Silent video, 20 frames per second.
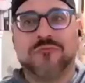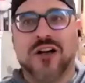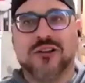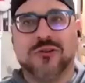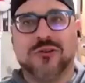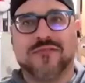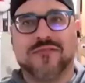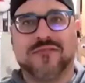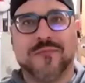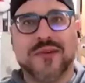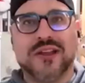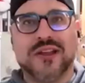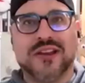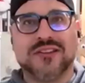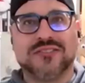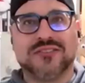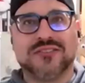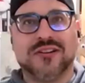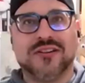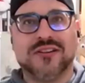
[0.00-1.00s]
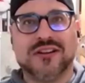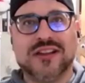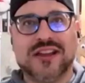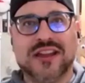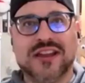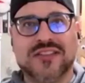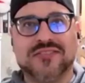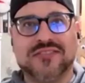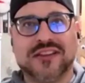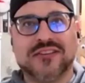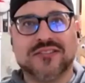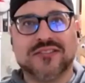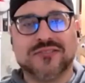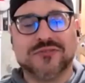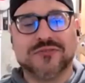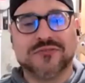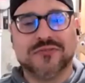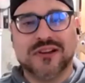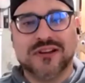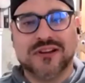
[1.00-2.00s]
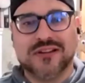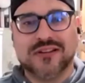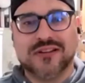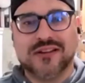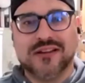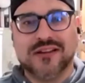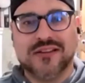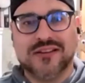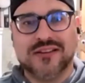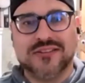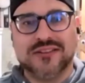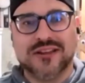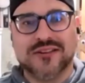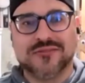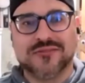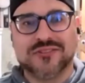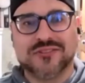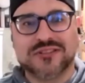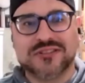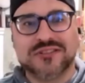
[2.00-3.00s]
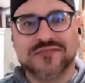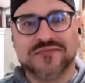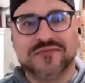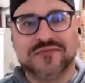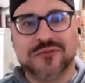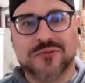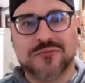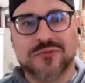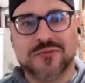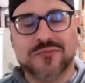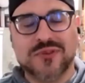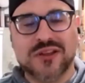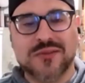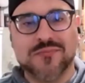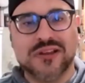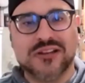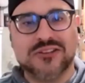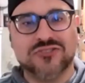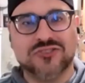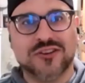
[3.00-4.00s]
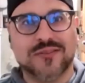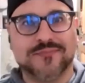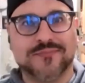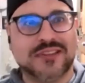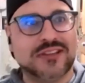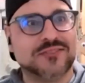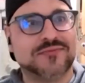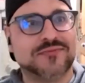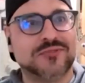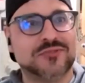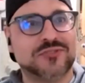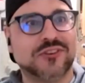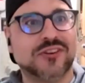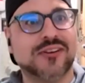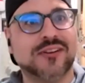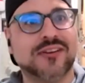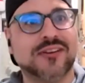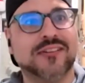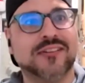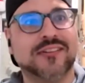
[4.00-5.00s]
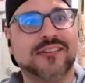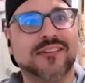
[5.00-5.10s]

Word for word: well, going from an Atari anything to a, a Nintendo 64 would be a big jump, that's for sure.